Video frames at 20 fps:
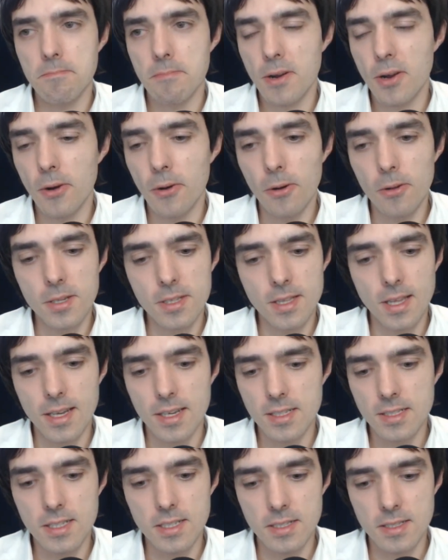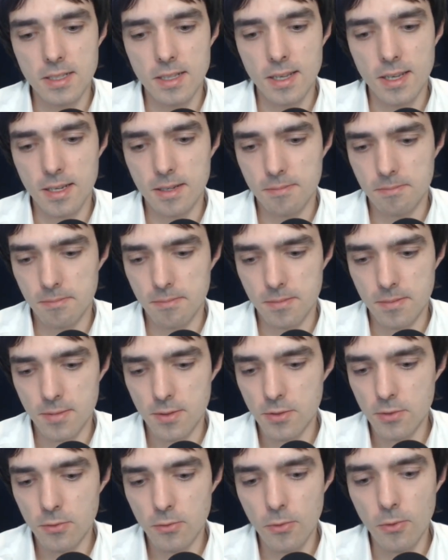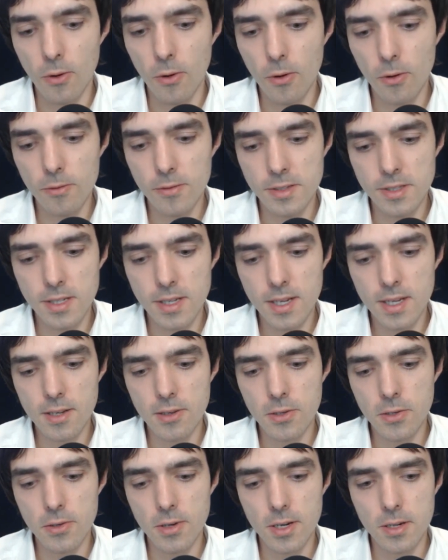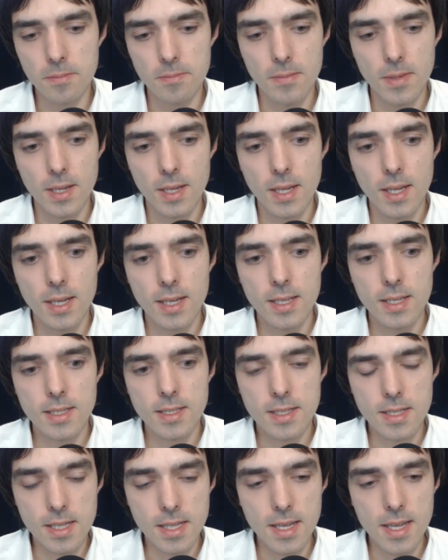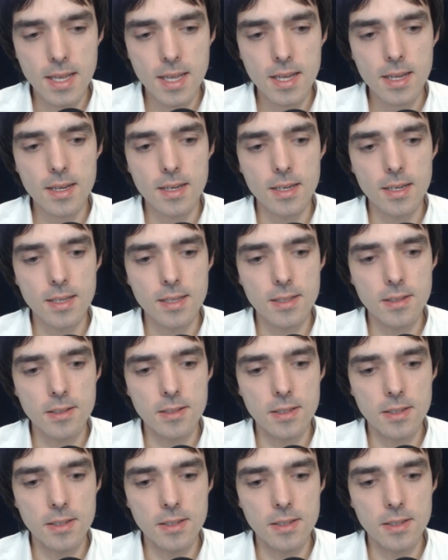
call it like this. Like, you all the day you are staying and